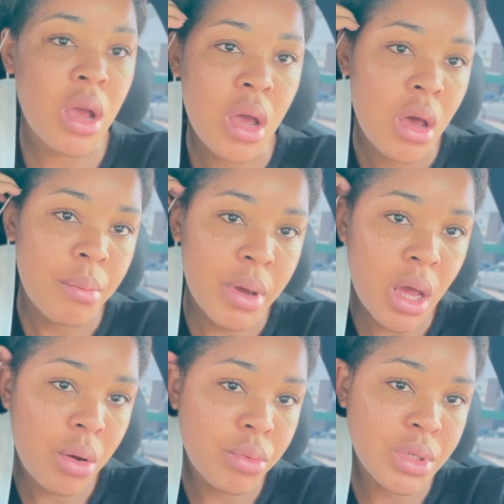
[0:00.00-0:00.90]
But yeah, we'll
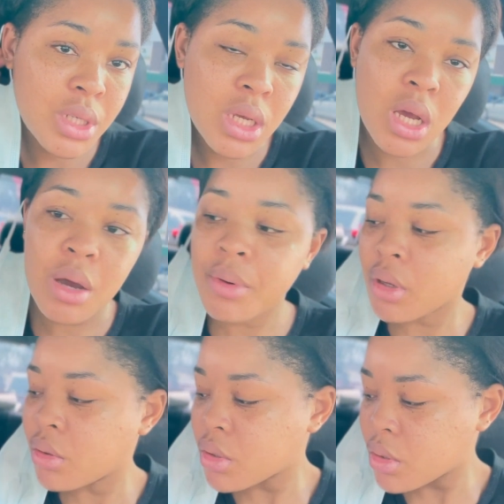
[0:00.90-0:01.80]
see how it goes.
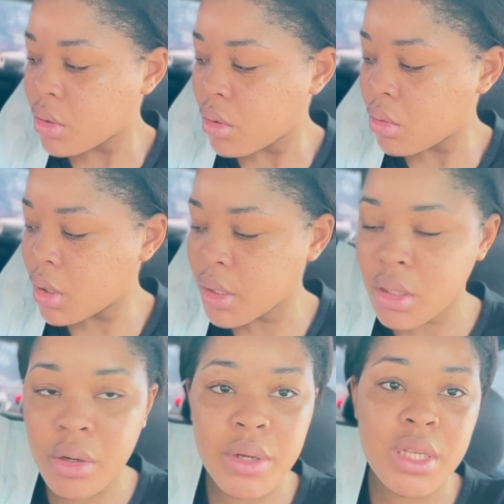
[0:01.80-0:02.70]
So let's go
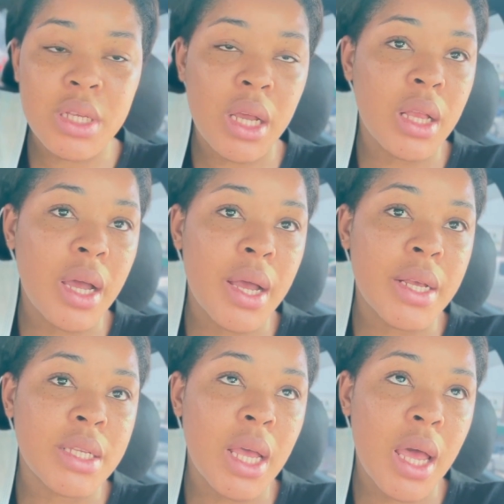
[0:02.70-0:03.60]
inside, guys,
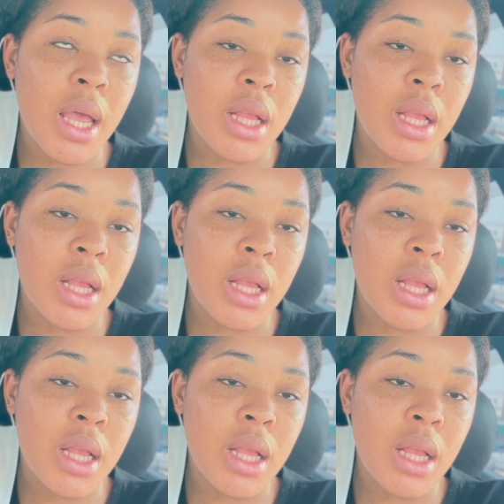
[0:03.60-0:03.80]
and